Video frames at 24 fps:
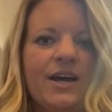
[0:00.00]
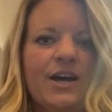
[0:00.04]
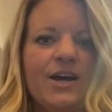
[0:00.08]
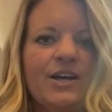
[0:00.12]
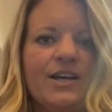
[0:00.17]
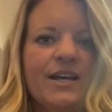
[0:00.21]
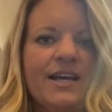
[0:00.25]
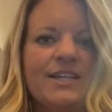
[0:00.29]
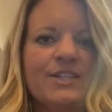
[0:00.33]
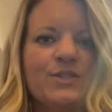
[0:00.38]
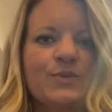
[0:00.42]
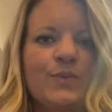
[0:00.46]

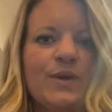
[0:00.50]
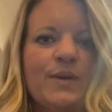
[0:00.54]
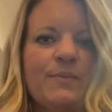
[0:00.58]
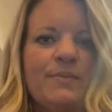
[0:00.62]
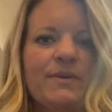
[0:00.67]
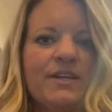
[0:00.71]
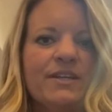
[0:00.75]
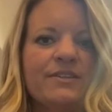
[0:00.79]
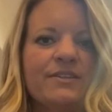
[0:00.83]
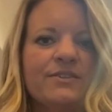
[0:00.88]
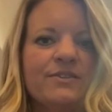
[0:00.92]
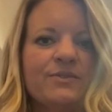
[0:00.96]
As
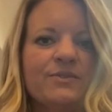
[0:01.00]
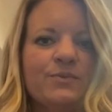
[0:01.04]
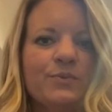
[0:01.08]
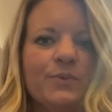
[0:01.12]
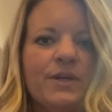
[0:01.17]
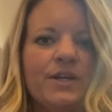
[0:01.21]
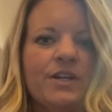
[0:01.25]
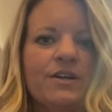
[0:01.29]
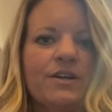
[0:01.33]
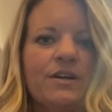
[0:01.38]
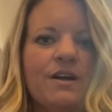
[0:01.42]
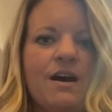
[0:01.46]
women,
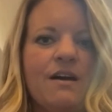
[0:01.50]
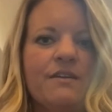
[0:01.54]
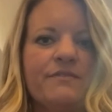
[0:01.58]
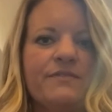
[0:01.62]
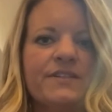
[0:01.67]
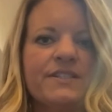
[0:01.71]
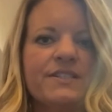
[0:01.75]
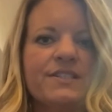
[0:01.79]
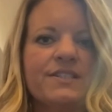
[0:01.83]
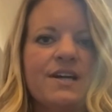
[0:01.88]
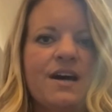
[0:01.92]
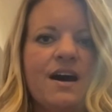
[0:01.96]
we are
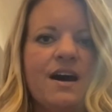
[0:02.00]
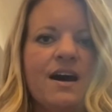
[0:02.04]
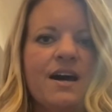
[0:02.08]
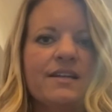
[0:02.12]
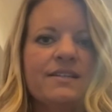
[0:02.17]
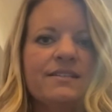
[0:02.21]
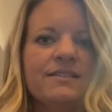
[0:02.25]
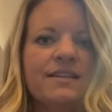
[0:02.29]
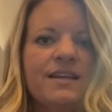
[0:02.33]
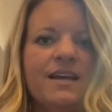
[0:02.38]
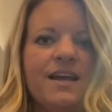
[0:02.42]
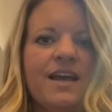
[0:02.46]
often
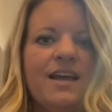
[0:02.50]
taught